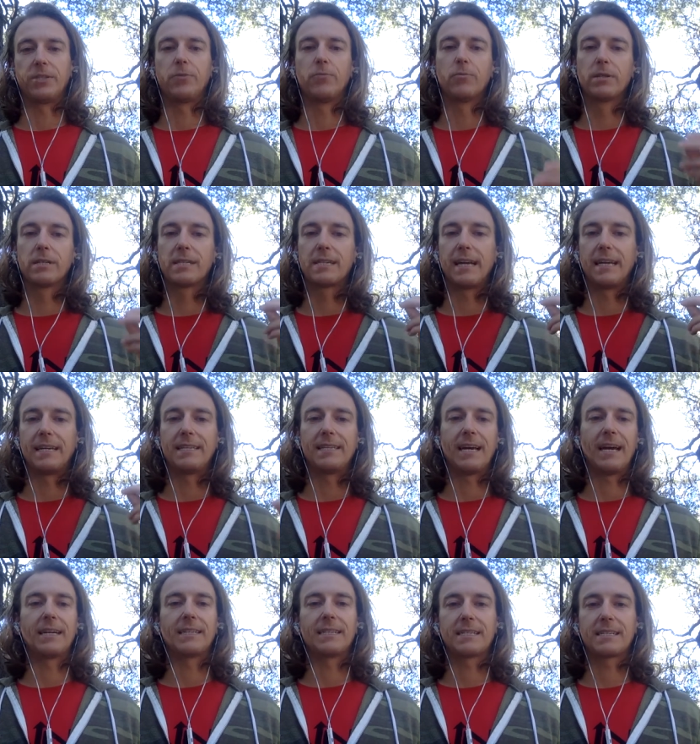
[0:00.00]
You will say
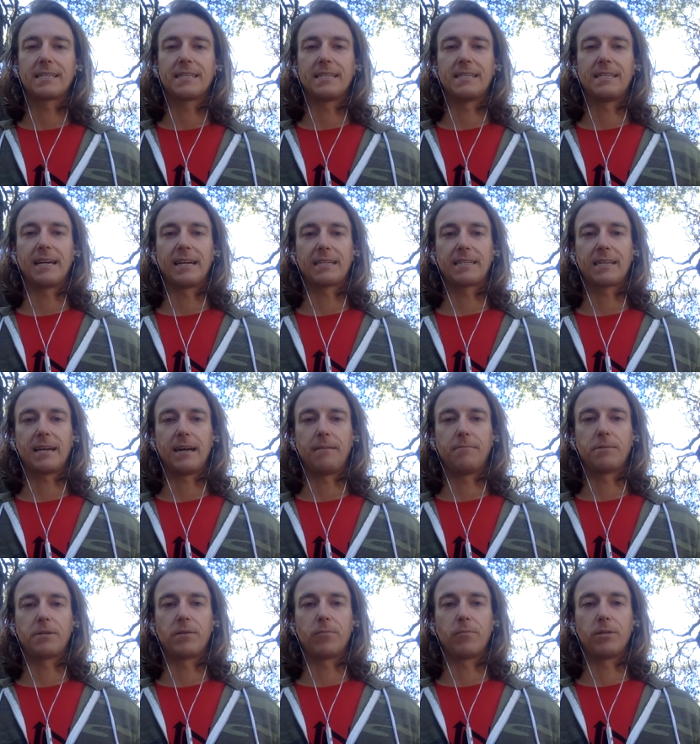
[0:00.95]
yes next
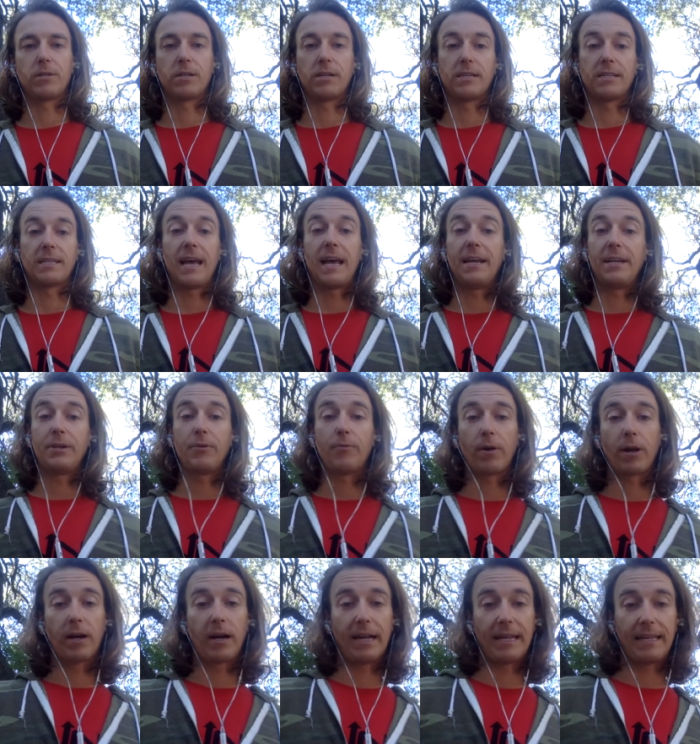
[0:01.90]
time someone says, Hey, do you
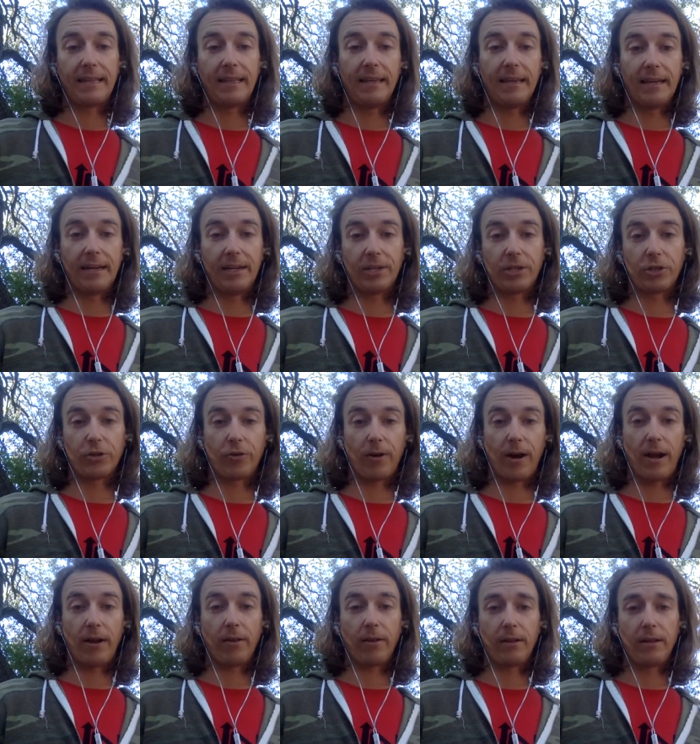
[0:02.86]
want to hike the Inca
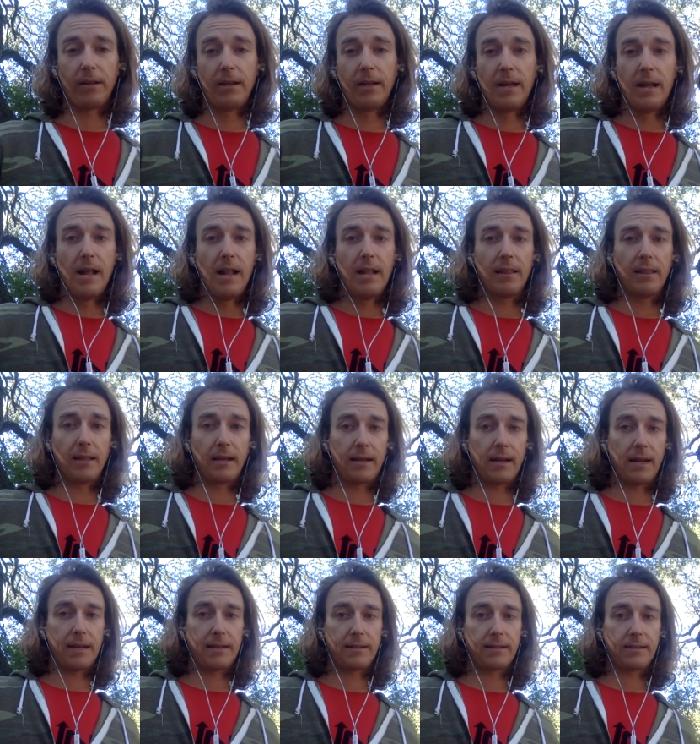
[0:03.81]
Trail like
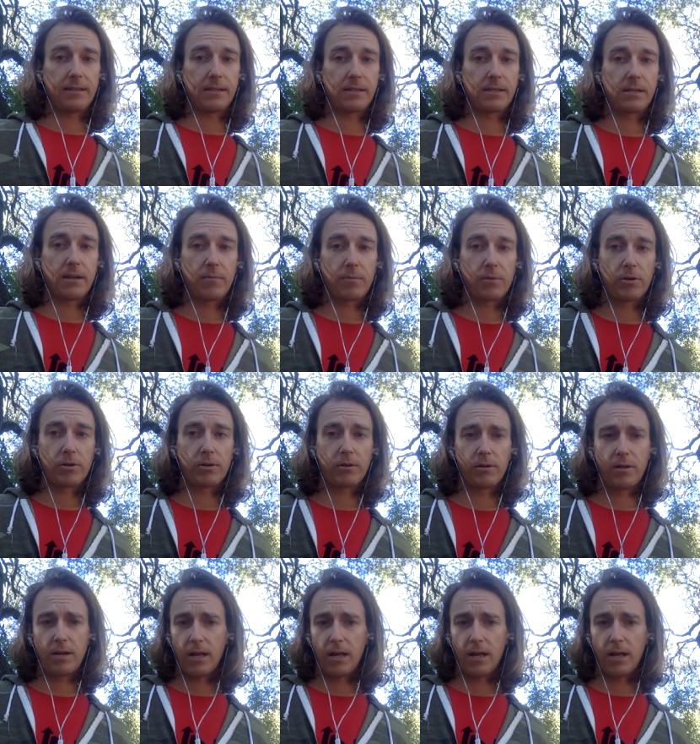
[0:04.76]
I did this summer?